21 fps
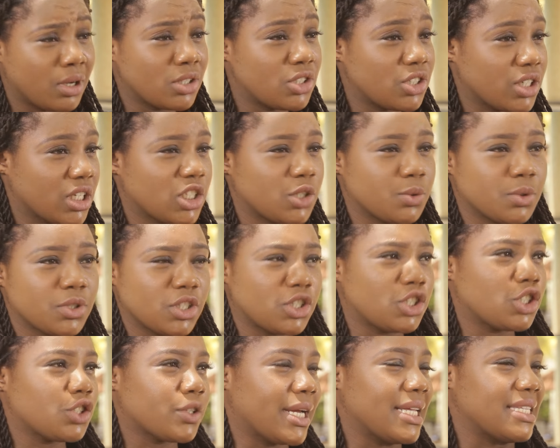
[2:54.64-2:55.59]
much, and she was
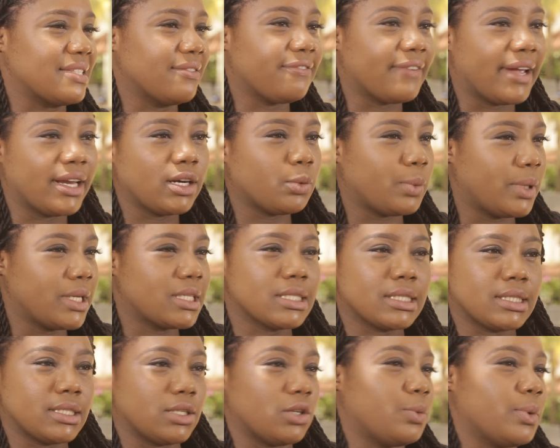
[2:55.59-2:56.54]
just trying to find a way
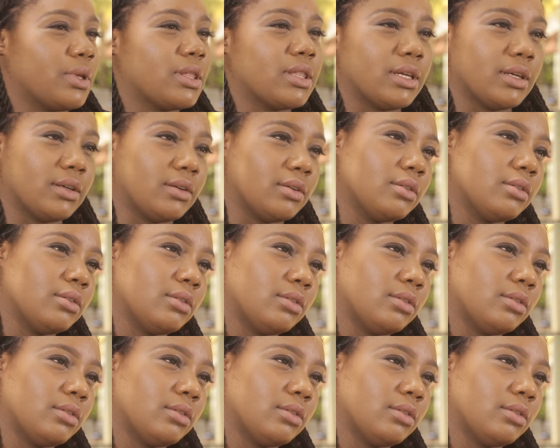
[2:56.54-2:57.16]
to deal with it.